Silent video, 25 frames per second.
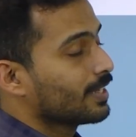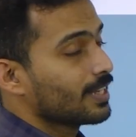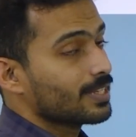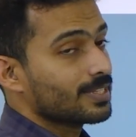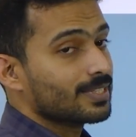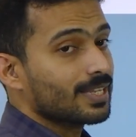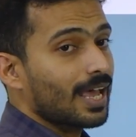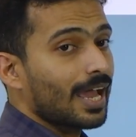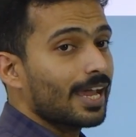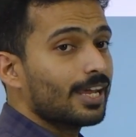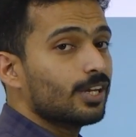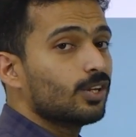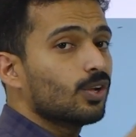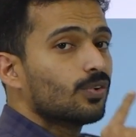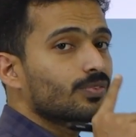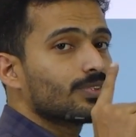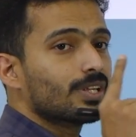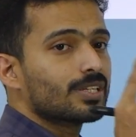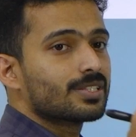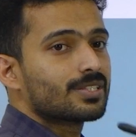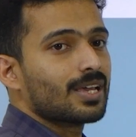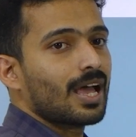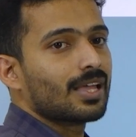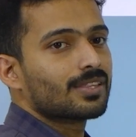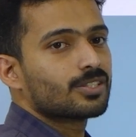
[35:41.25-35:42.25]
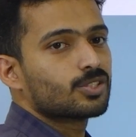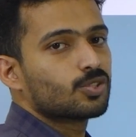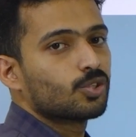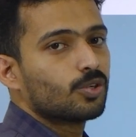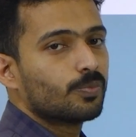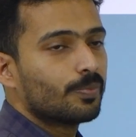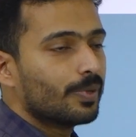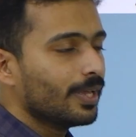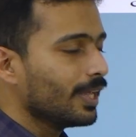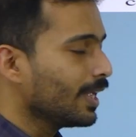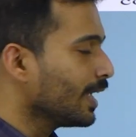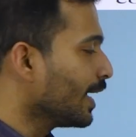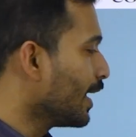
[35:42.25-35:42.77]
The sign of the charge should
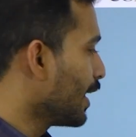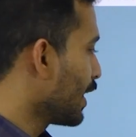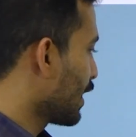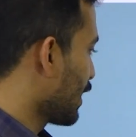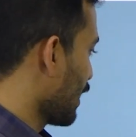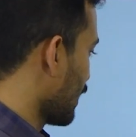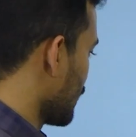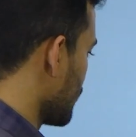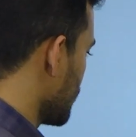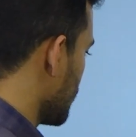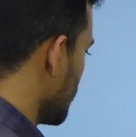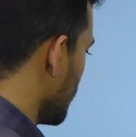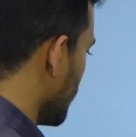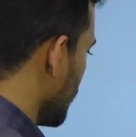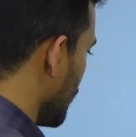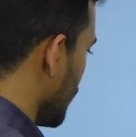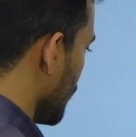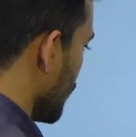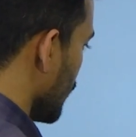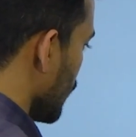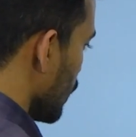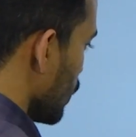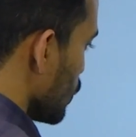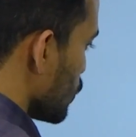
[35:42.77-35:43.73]
be considered.